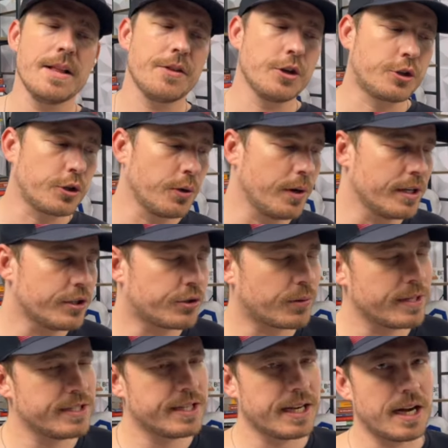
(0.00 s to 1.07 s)
The true
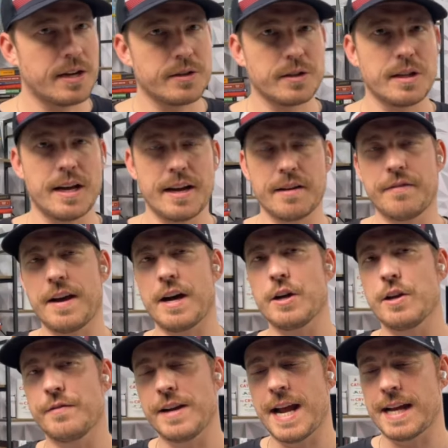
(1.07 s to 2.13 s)
intrinsic underlying
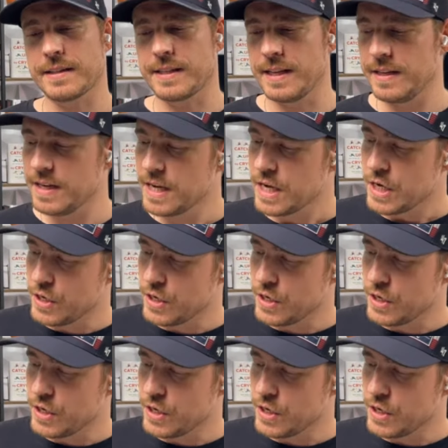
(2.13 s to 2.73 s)
value of an asset,